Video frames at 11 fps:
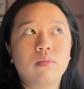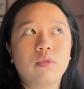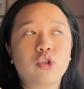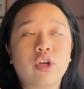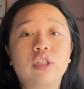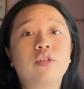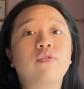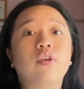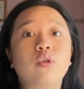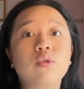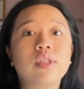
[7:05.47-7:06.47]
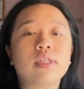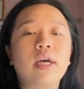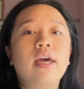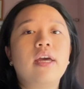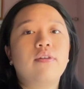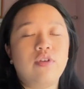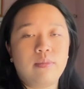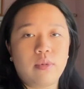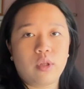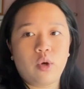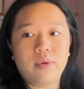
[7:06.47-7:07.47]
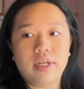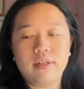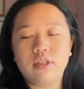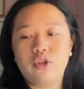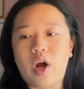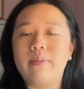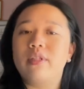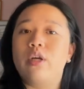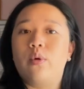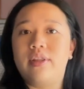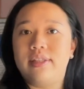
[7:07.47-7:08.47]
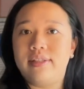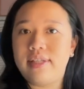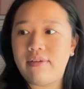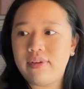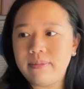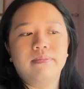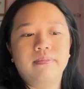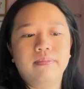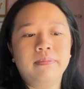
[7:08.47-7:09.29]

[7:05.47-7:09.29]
transfuse if hemoglobin drops lower than 7,